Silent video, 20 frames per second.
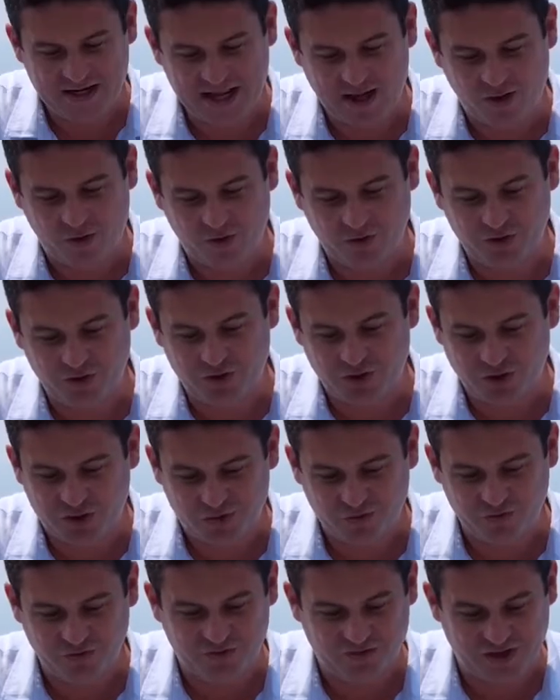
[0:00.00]
Now, on a
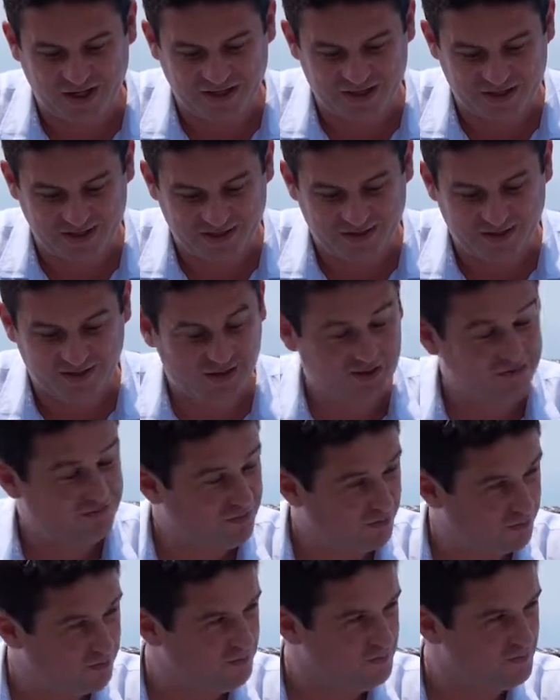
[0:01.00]
Tuesday,
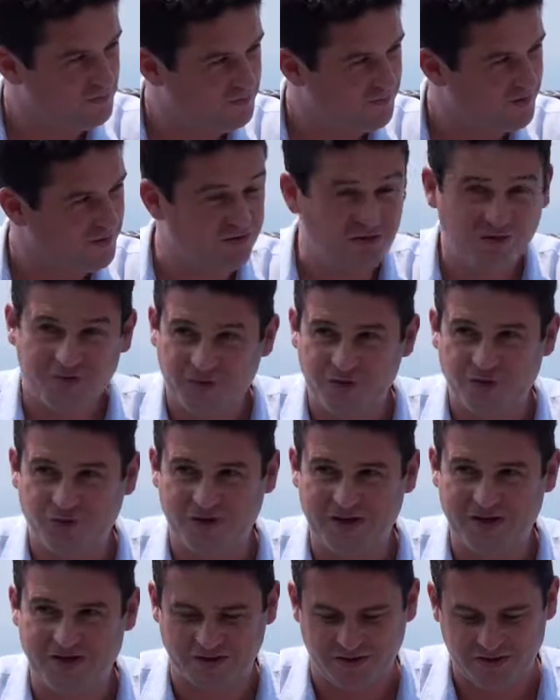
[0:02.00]
so this is for
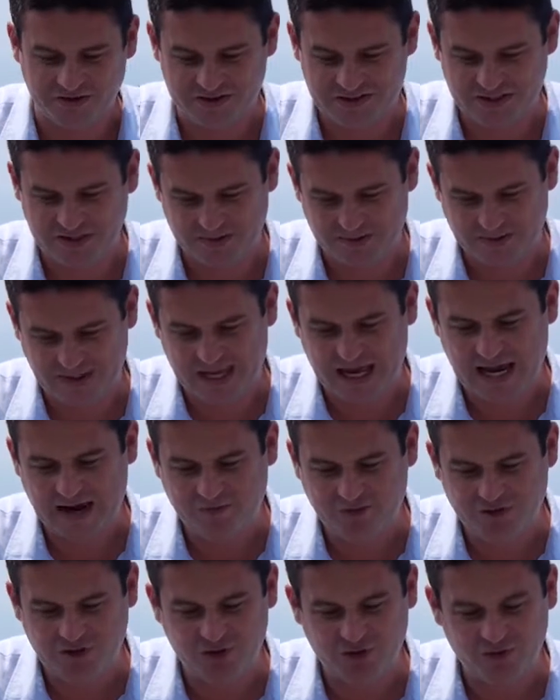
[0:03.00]
drinkers,
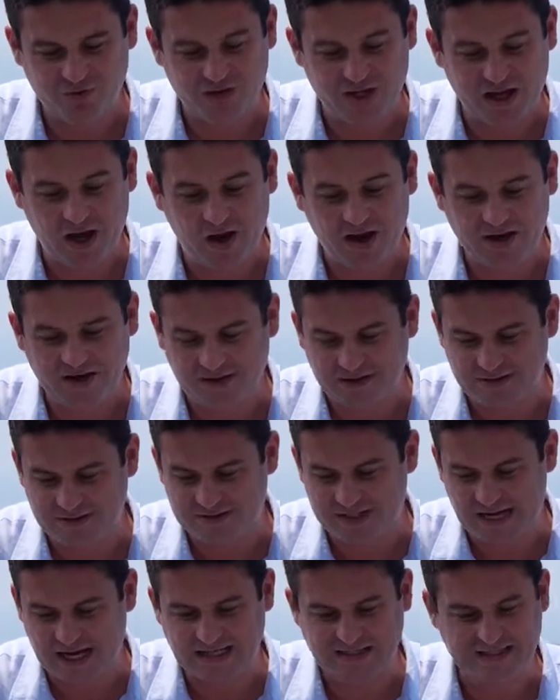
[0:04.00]
every Tuesday,
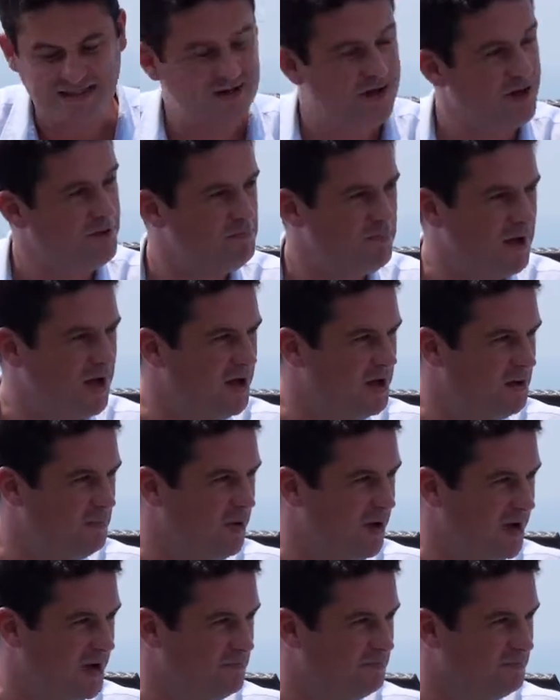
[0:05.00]
Heineken's 89 baht a
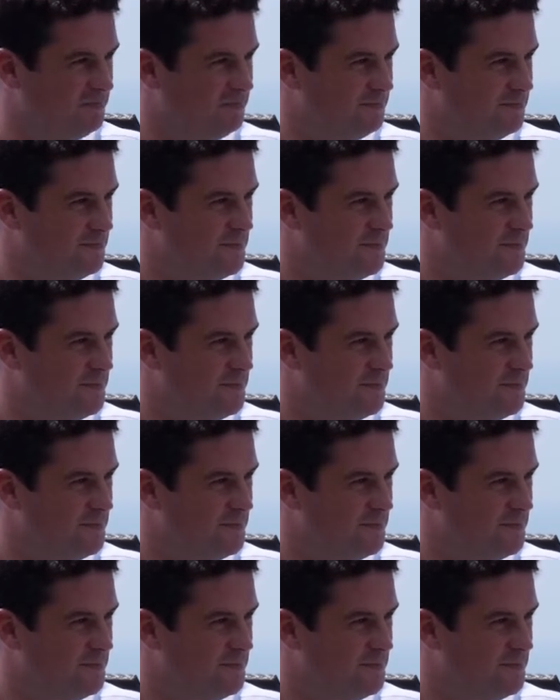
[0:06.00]
pint.